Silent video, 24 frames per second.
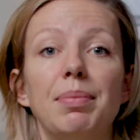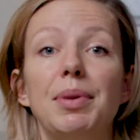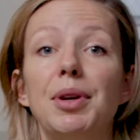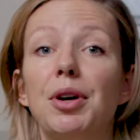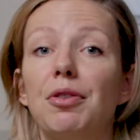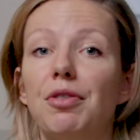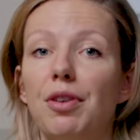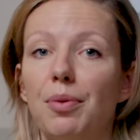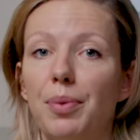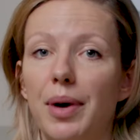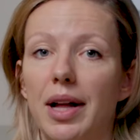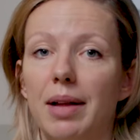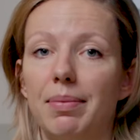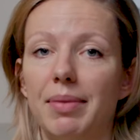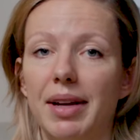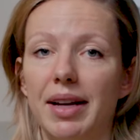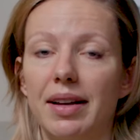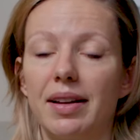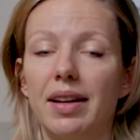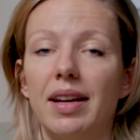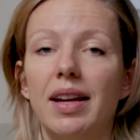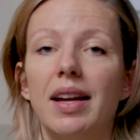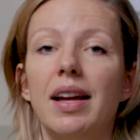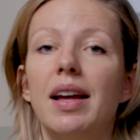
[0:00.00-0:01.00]
be overwhelming,
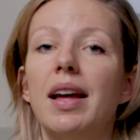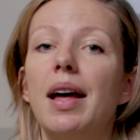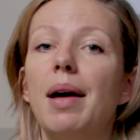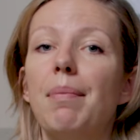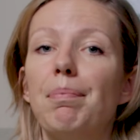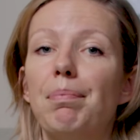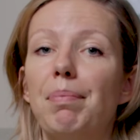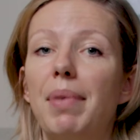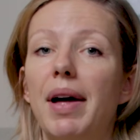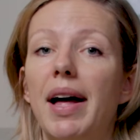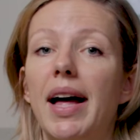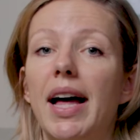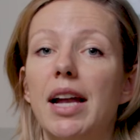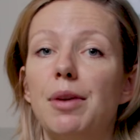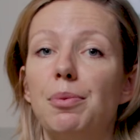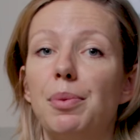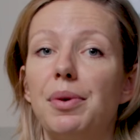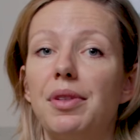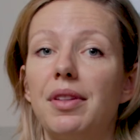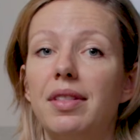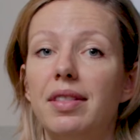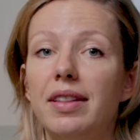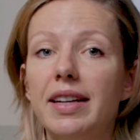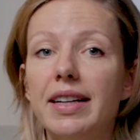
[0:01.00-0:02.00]
but
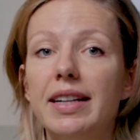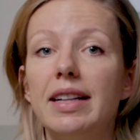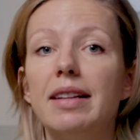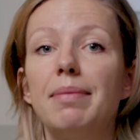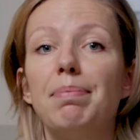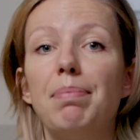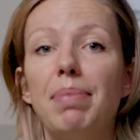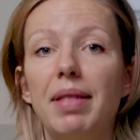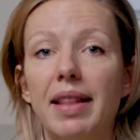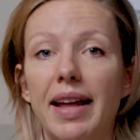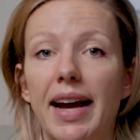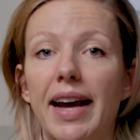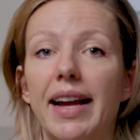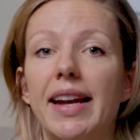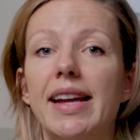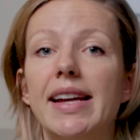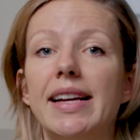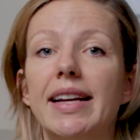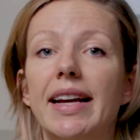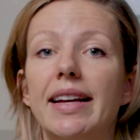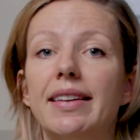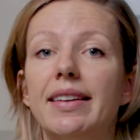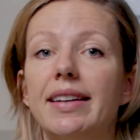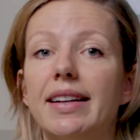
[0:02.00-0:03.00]
with a little
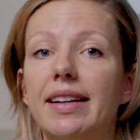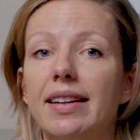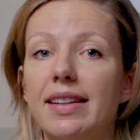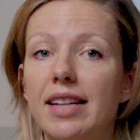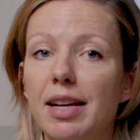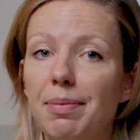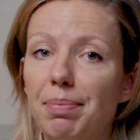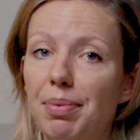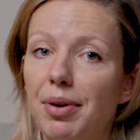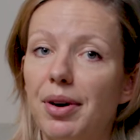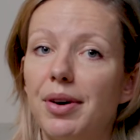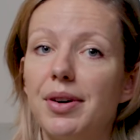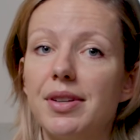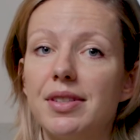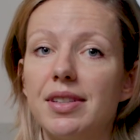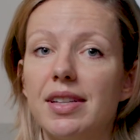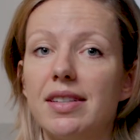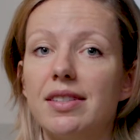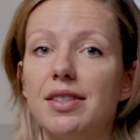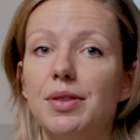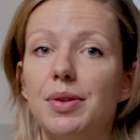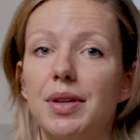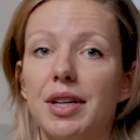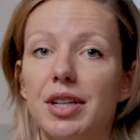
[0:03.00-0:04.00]
planning and a clear
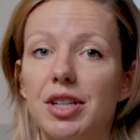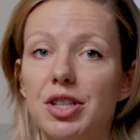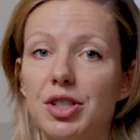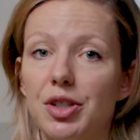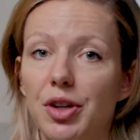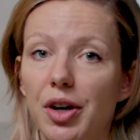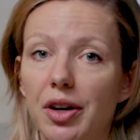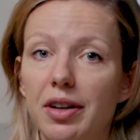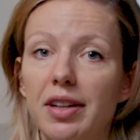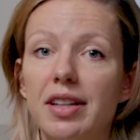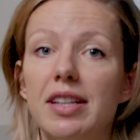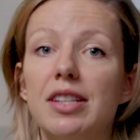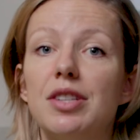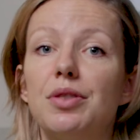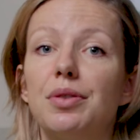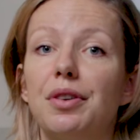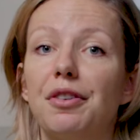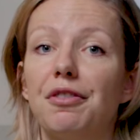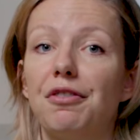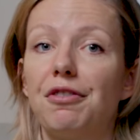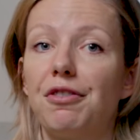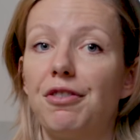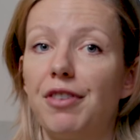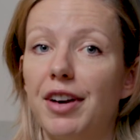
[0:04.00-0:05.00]
process, you can turn it into a
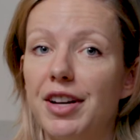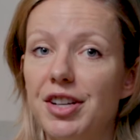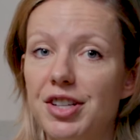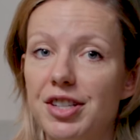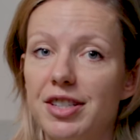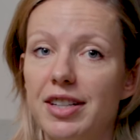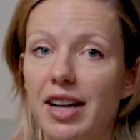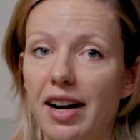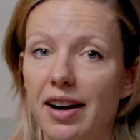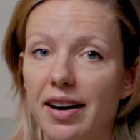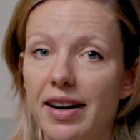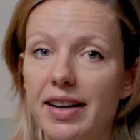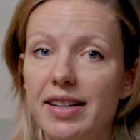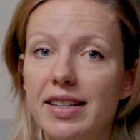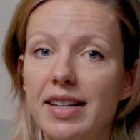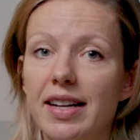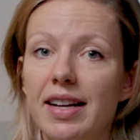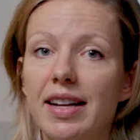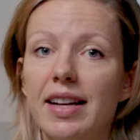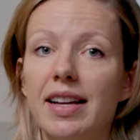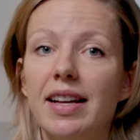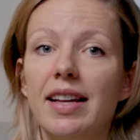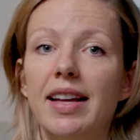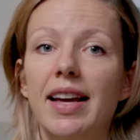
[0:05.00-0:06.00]
fresh start
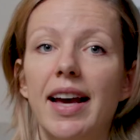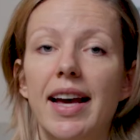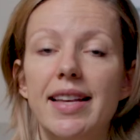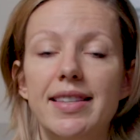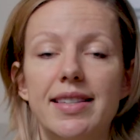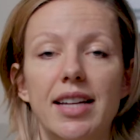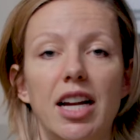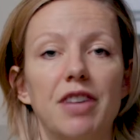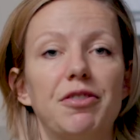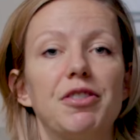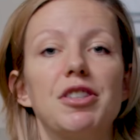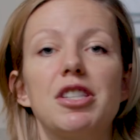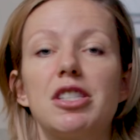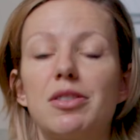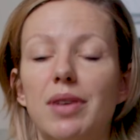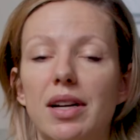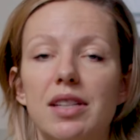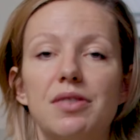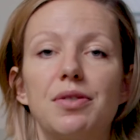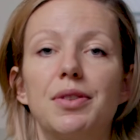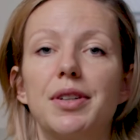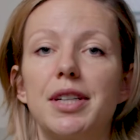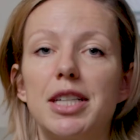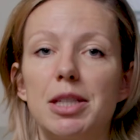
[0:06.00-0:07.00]
instead of a
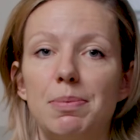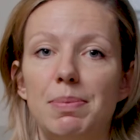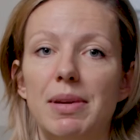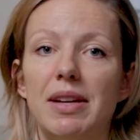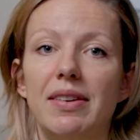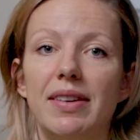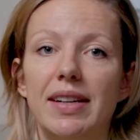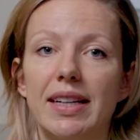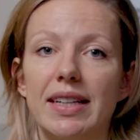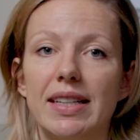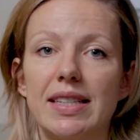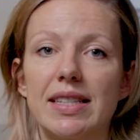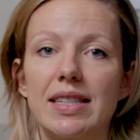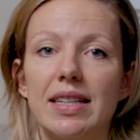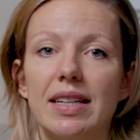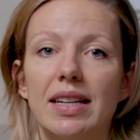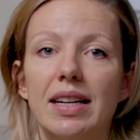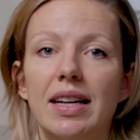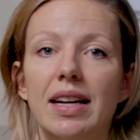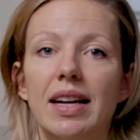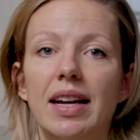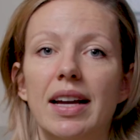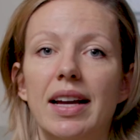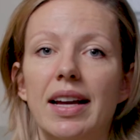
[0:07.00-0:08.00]
stressful experience.
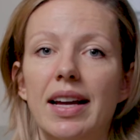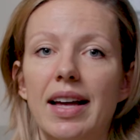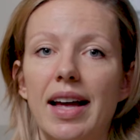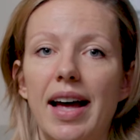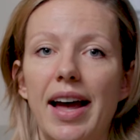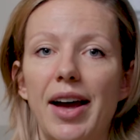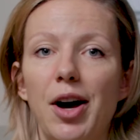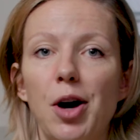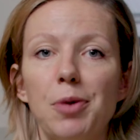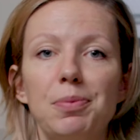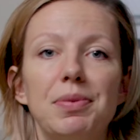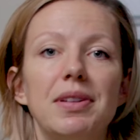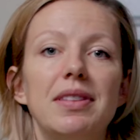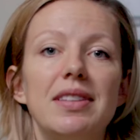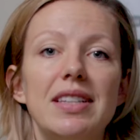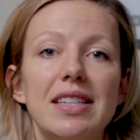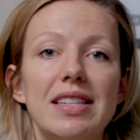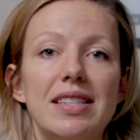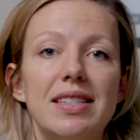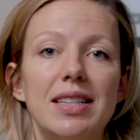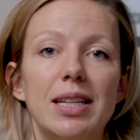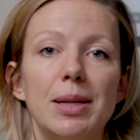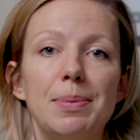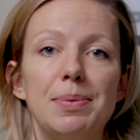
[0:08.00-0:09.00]
I hope that
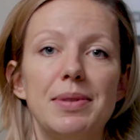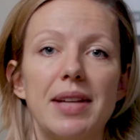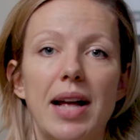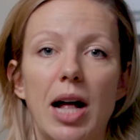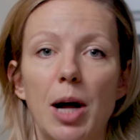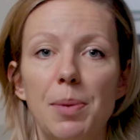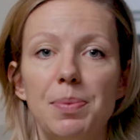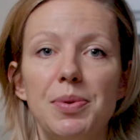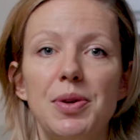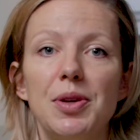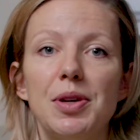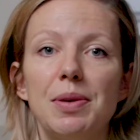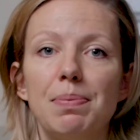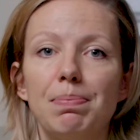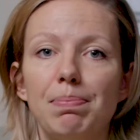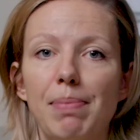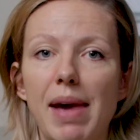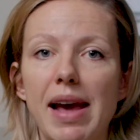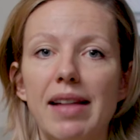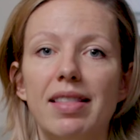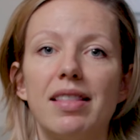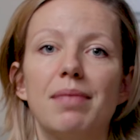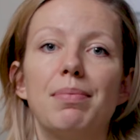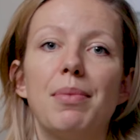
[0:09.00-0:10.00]
these tips help you
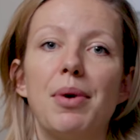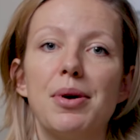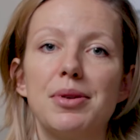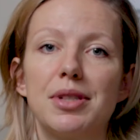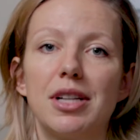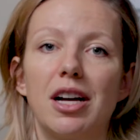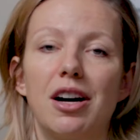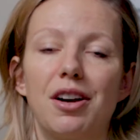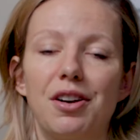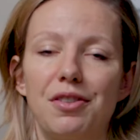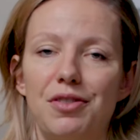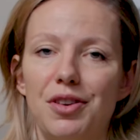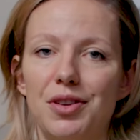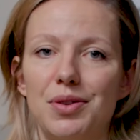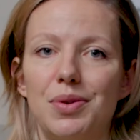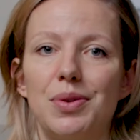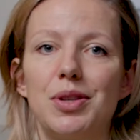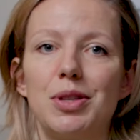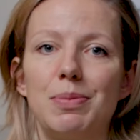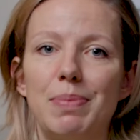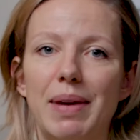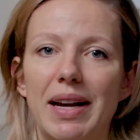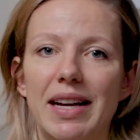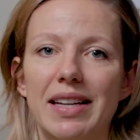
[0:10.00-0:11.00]
make the most out of your new
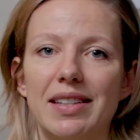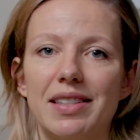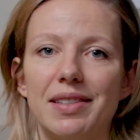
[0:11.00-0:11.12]
space.